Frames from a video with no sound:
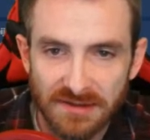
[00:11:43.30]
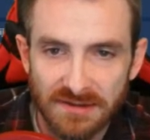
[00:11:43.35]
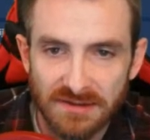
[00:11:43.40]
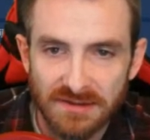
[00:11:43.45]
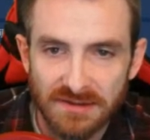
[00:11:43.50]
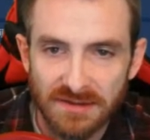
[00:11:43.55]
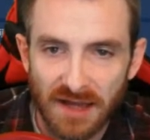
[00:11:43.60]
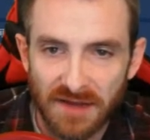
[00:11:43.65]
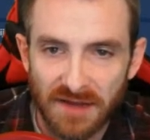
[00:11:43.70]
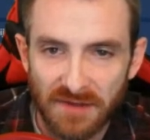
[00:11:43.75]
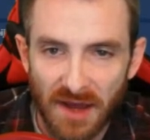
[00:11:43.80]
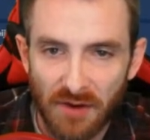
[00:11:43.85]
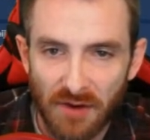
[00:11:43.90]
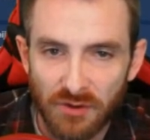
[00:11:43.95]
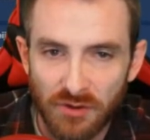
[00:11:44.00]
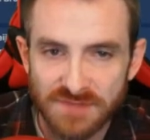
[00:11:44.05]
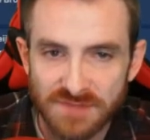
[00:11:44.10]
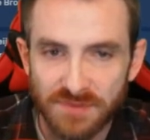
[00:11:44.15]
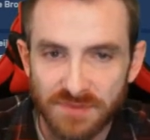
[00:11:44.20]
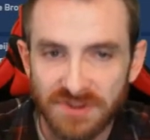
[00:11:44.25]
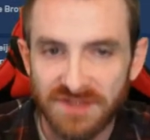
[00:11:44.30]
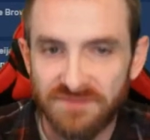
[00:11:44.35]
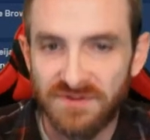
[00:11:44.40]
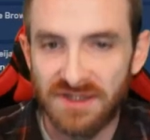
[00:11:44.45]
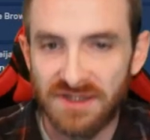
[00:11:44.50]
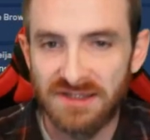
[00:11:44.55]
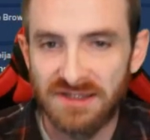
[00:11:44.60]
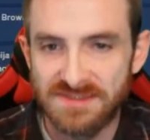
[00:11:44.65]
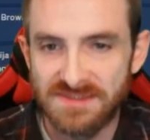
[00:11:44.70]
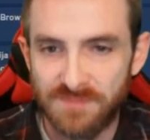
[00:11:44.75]
I always believe
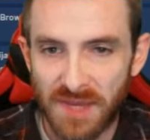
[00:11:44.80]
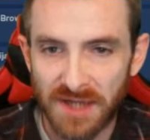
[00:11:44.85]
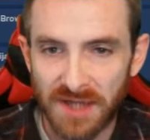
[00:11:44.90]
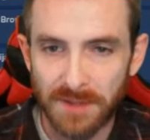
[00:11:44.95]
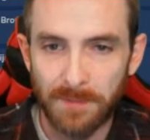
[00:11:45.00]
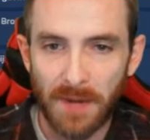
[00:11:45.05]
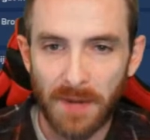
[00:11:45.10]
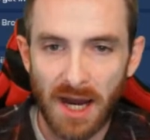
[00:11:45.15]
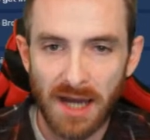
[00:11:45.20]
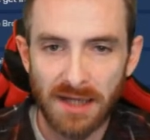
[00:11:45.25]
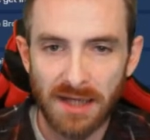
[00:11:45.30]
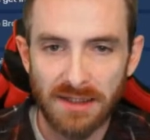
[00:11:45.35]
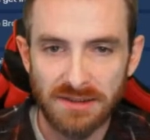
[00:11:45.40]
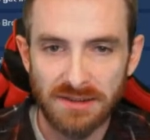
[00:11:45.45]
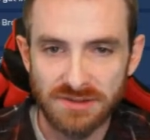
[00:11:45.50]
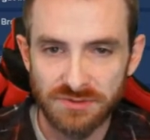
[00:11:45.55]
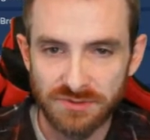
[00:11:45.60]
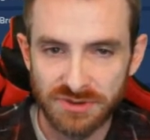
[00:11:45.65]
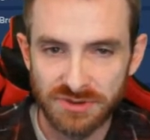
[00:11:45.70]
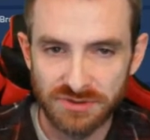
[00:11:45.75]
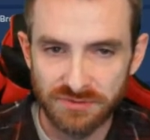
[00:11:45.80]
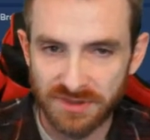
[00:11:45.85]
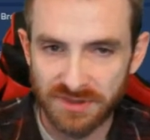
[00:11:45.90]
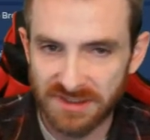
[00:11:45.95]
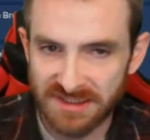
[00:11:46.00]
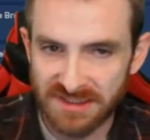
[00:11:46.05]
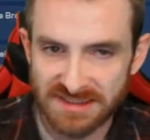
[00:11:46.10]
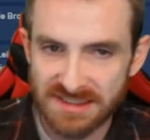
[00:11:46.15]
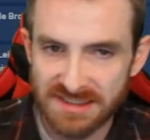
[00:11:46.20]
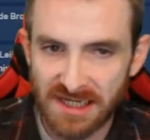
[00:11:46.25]
Nikola's been a buy to a degree.
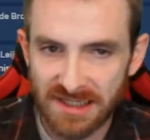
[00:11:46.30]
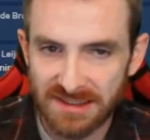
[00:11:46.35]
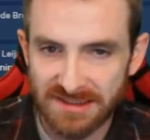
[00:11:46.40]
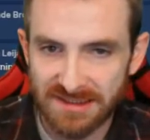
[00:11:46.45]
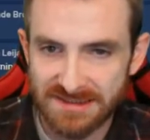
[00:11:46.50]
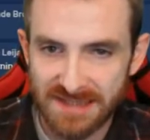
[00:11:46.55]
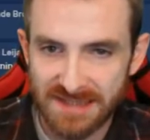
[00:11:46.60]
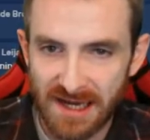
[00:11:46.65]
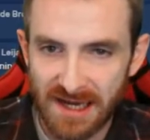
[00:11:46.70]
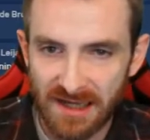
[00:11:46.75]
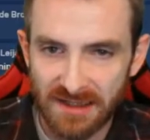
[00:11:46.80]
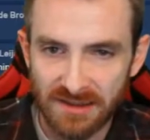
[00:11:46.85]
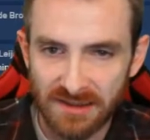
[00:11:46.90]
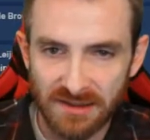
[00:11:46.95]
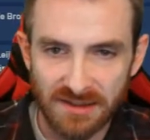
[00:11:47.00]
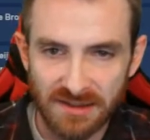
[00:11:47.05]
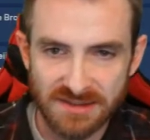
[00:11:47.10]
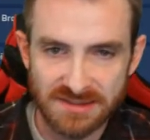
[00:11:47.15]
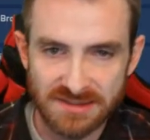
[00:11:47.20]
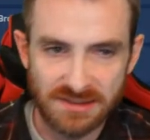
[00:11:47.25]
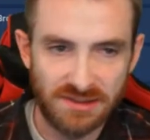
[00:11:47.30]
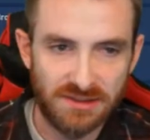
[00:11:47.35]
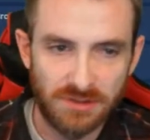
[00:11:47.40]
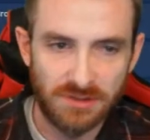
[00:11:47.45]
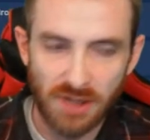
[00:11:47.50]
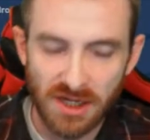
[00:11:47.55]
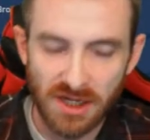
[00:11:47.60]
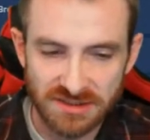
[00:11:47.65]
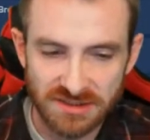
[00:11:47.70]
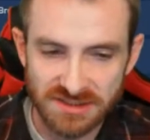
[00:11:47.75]
It's not going to die. It's going to
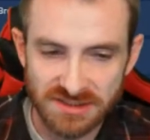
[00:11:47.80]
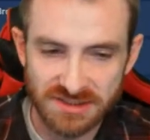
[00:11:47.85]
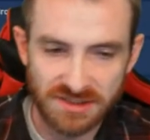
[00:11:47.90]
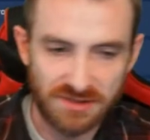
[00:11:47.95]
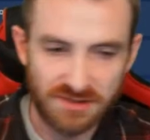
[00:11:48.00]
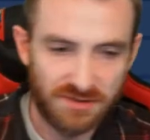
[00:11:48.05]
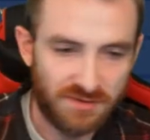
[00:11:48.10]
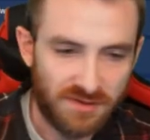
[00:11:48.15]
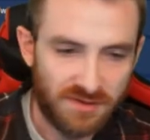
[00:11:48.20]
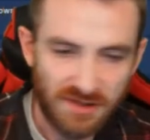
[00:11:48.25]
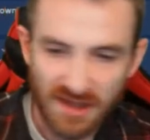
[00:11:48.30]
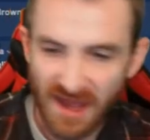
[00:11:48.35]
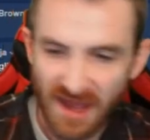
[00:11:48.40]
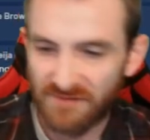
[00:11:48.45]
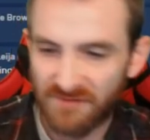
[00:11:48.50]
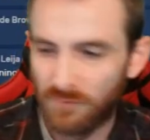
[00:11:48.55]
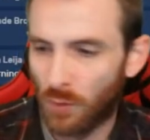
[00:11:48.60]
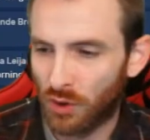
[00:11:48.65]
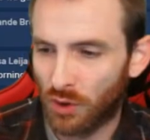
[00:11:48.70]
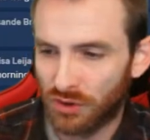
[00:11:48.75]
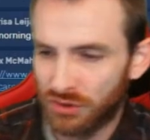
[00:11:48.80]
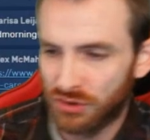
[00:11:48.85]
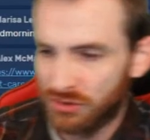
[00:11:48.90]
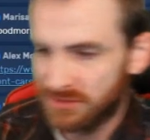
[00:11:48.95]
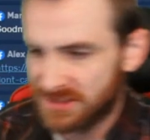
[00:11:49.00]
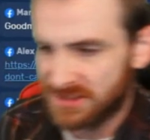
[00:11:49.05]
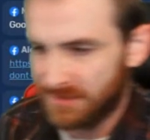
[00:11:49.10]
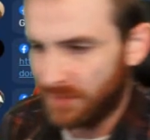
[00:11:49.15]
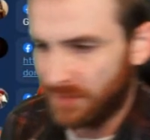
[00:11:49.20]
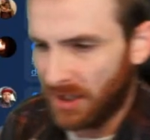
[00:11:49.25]
launch. It's going to have more
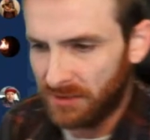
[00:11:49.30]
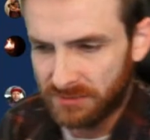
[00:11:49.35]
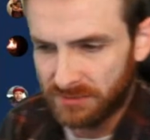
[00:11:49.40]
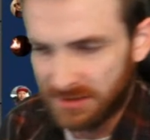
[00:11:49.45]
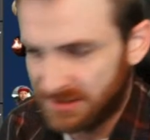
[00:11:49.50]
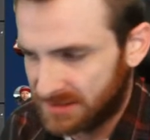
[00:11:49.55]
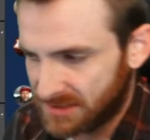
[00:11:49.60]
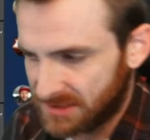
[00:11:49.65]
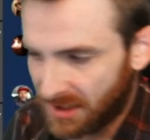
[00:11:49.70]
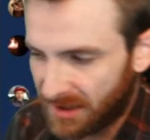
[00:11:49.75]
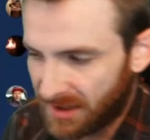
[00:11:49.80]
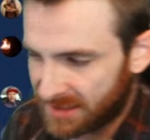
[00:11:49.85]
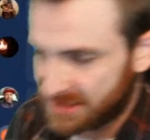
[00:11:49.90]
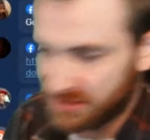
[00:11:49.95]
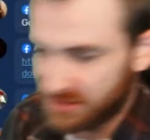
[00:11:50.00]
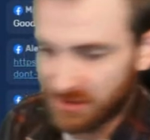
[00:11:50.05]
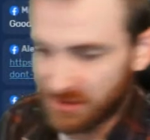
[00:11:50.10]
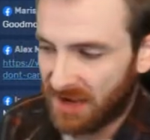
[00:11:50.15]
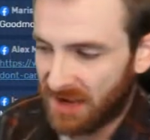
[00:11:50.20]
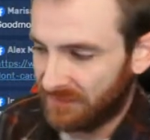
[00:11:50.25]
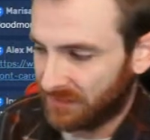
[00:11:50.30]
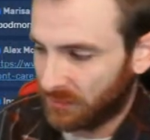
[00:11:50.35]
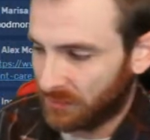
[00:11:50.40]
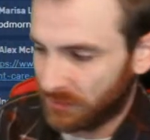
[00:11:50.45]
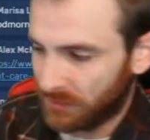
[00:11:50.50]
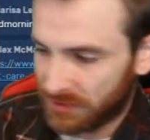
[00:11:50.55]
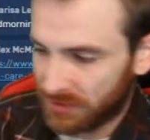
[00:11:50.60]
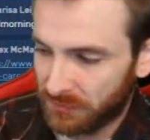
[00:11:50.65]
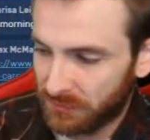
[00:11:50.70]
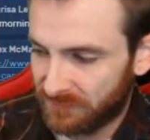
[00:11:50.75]
news about the talks they're having
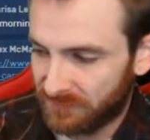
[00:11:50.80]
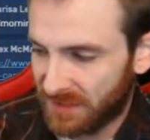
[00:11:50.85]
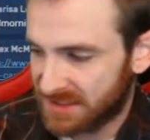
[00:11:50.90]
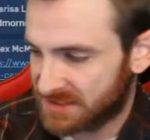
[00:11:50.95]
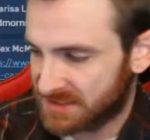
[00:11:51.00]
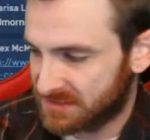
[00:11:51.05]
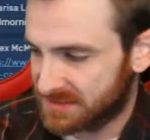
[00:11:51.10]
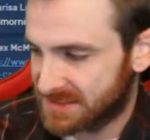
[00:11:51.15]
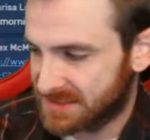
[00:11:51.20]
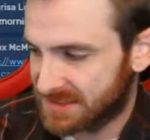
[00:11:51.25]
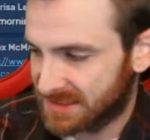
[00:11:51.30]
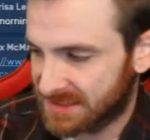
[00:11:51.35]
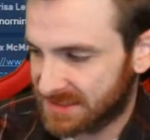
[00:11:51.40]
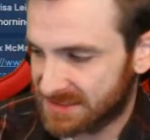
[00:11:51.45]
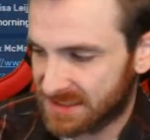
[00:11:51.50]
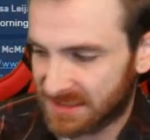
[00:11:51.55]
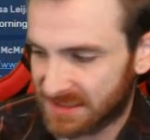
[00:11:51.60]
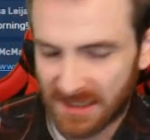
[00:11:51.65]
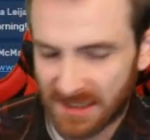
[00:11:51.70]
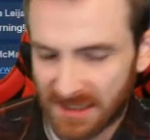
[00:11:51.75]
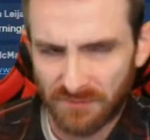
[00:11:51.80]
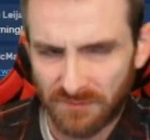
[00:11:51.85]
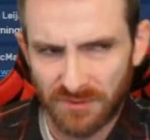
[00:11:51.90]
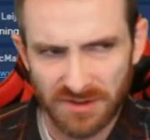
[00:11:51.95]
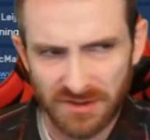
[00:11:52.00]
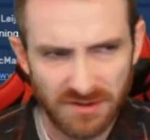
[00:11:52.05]
with new investors and things like that with